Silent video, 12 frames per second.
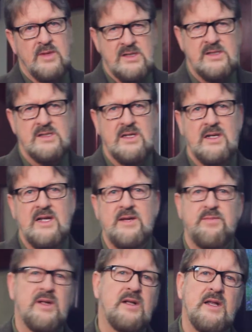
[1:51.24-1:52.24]
this is a
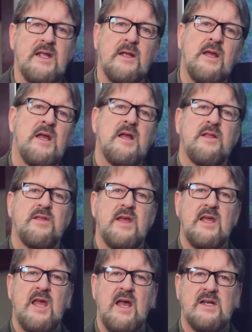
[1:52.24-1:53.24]
LEED building.
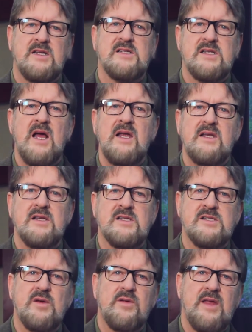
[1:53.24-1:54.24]
They had designed it
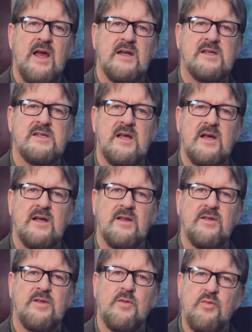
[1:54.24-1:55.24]
so that
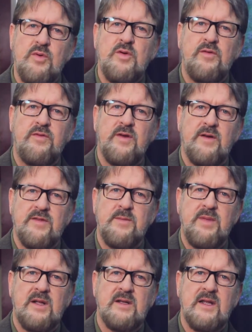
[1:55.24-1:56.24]
the roof of the
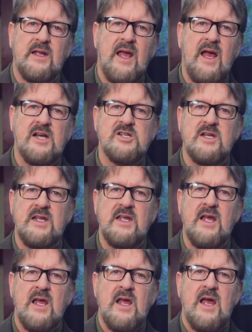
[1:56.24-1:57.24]
building actually